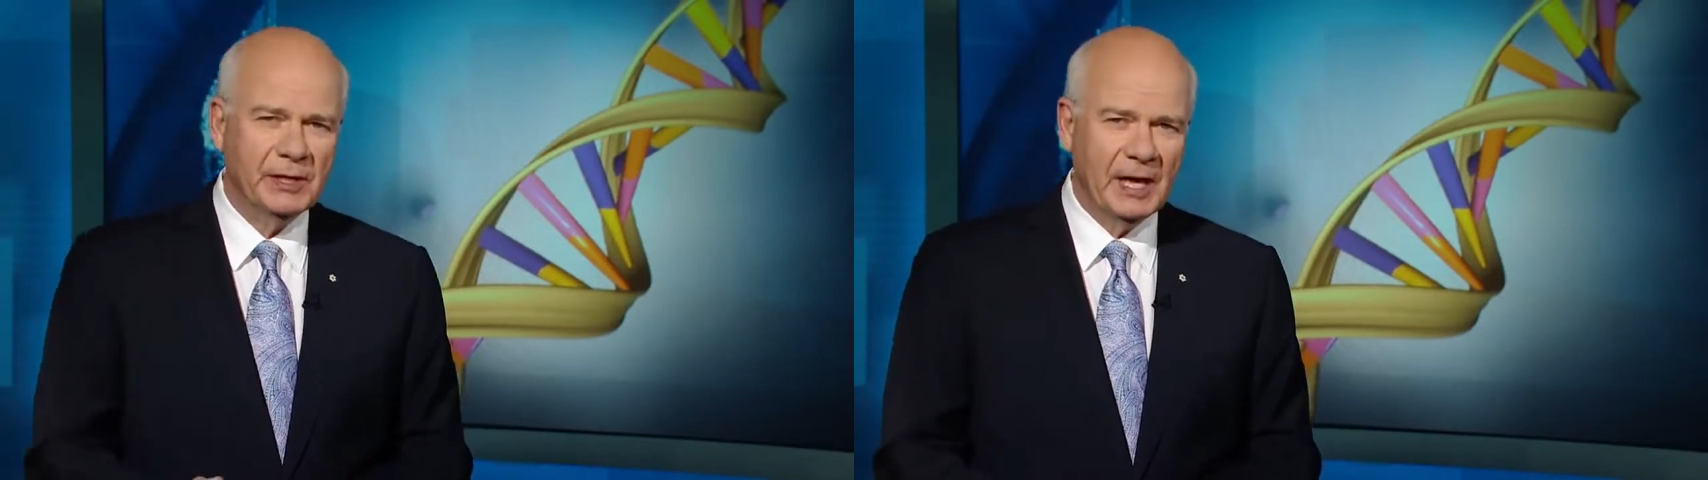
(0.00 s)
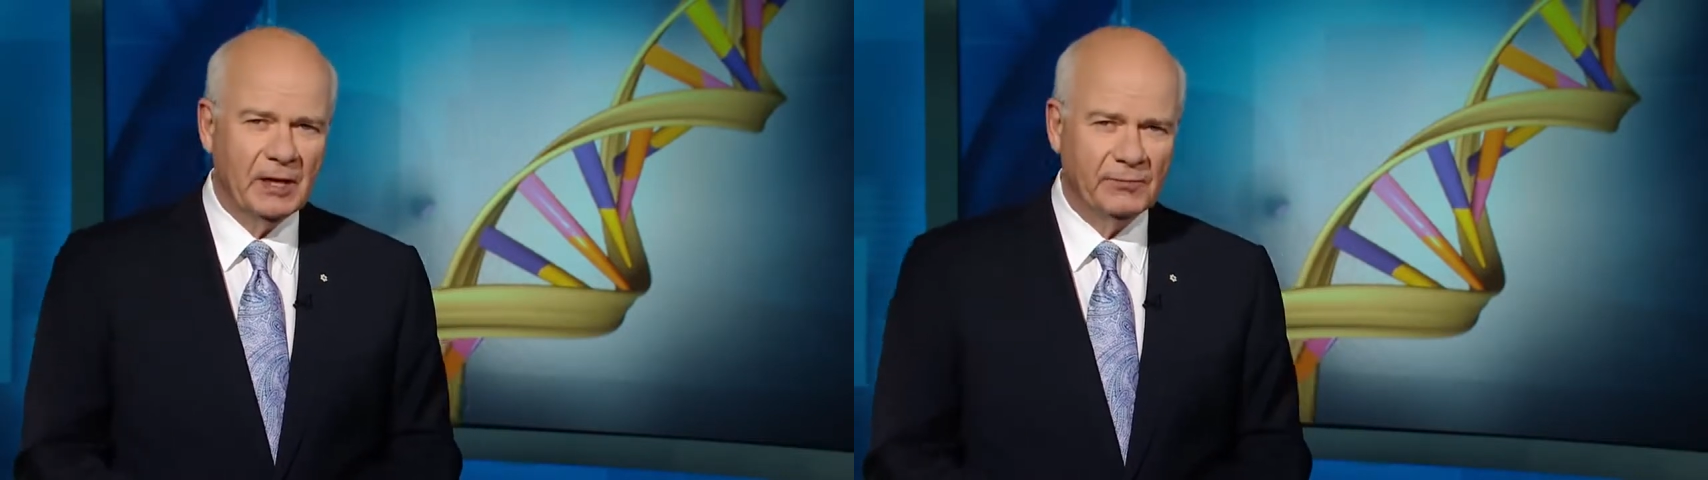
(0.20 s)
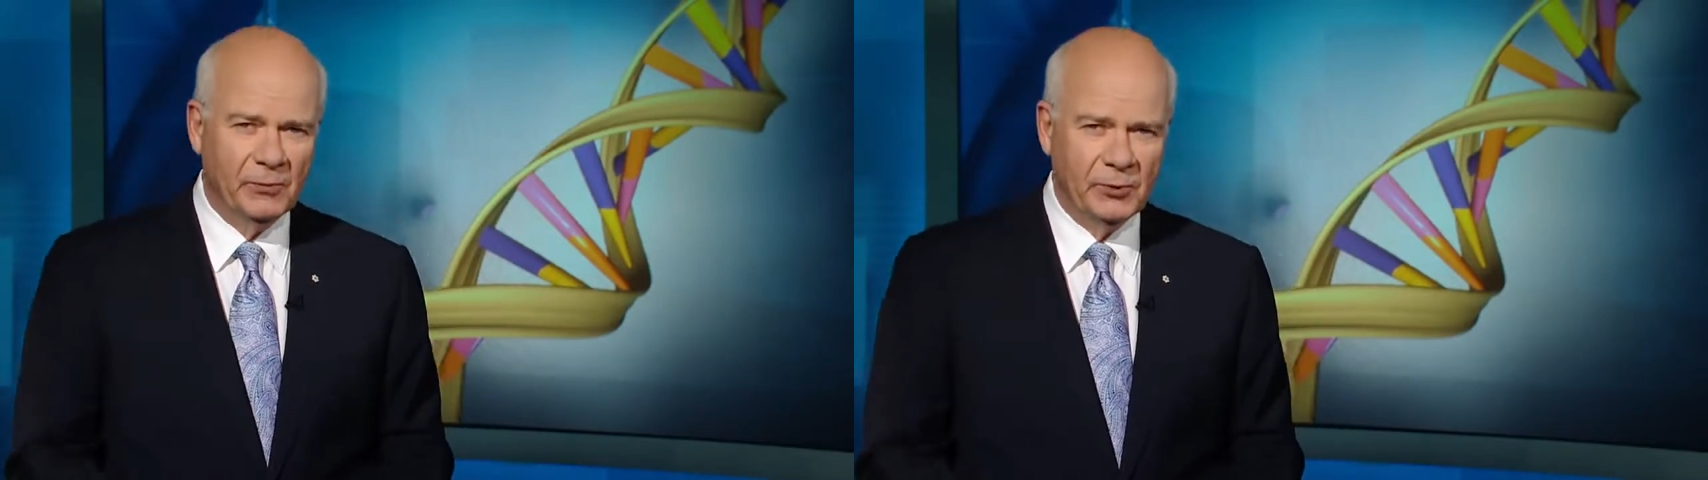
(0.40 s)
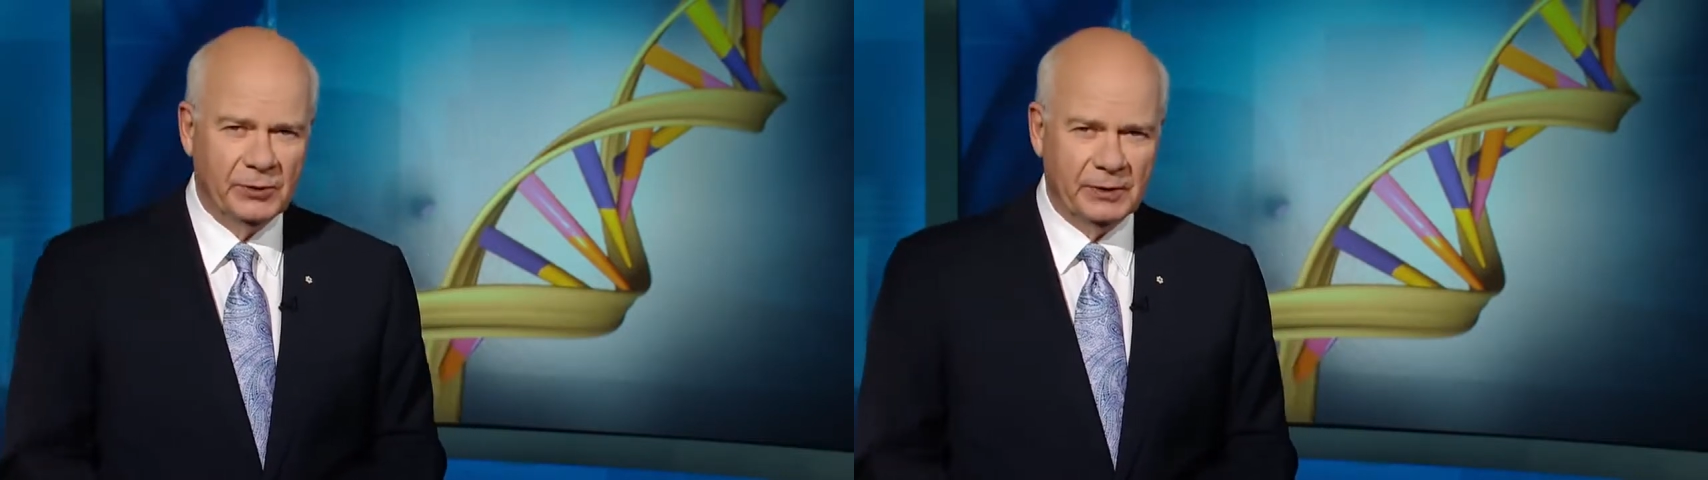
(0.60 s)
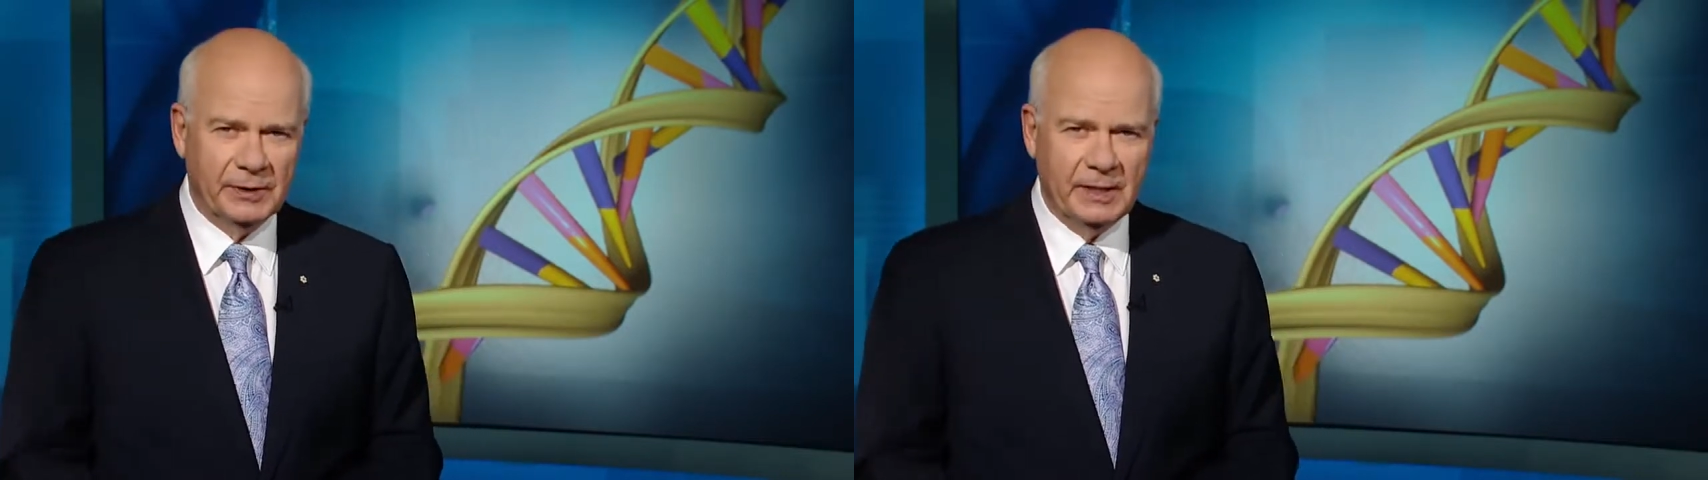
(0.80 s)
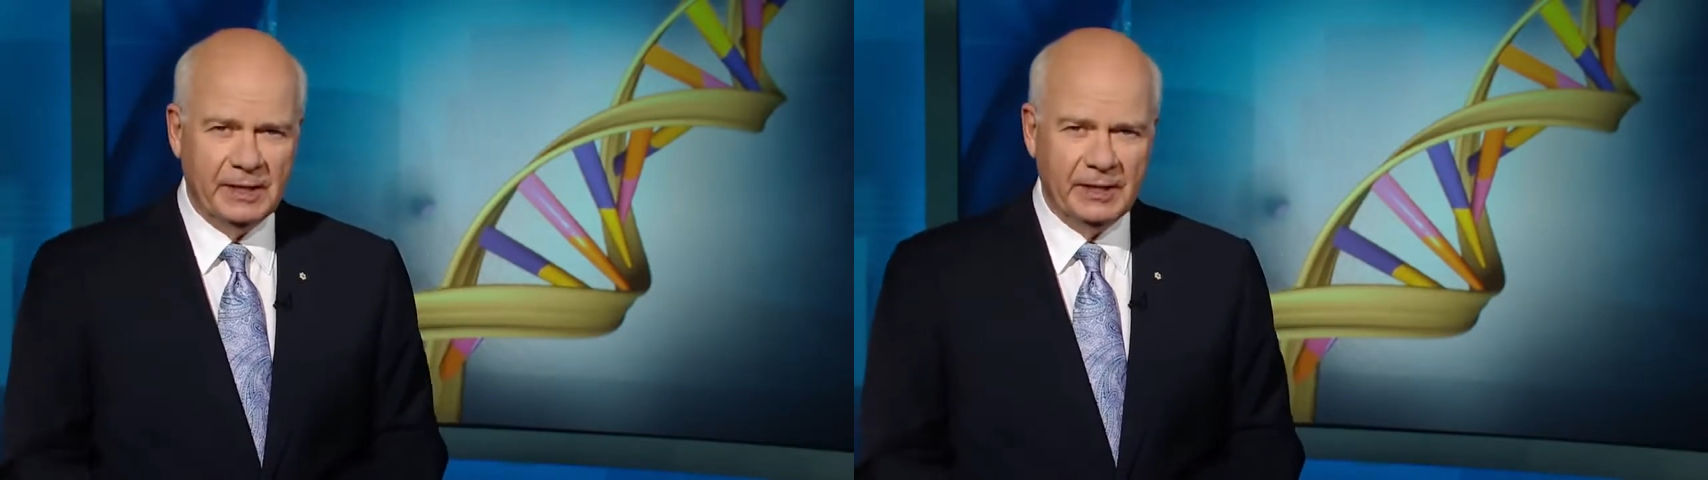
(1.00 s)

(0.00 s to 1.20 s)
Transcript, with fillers: in California